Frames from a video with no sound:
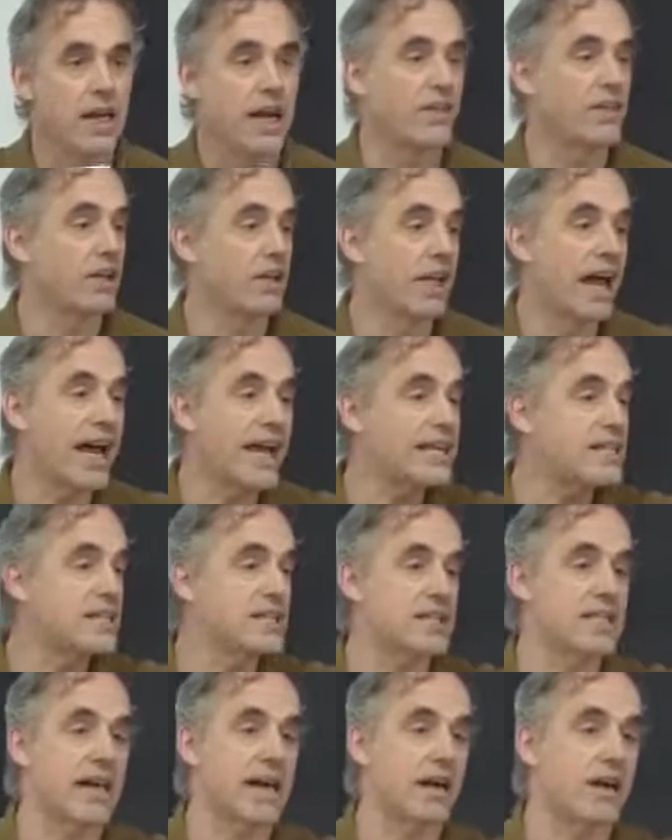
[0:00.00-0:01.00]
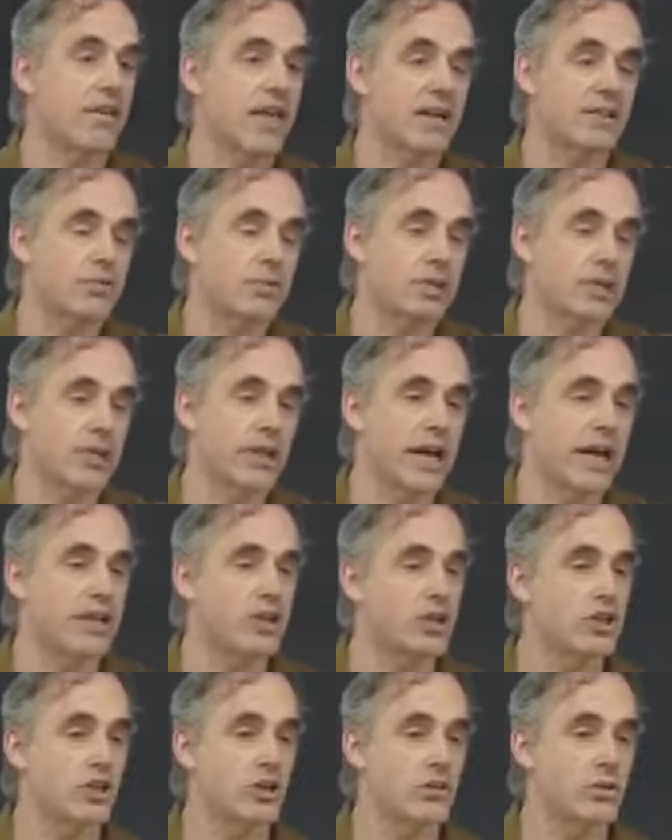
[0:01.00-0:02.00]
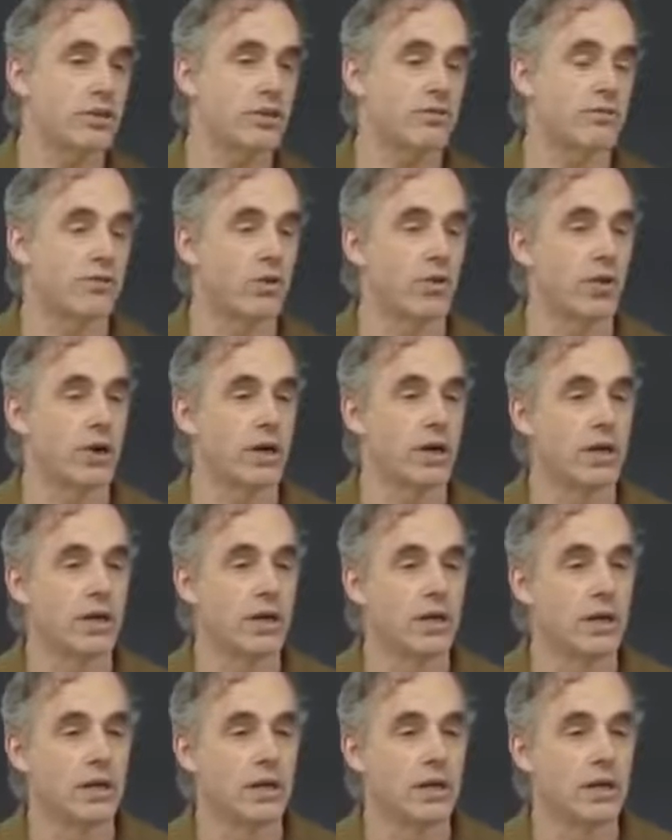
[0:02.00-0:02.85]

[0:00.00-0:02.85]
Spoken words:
And the light's there, that's what the light show is for.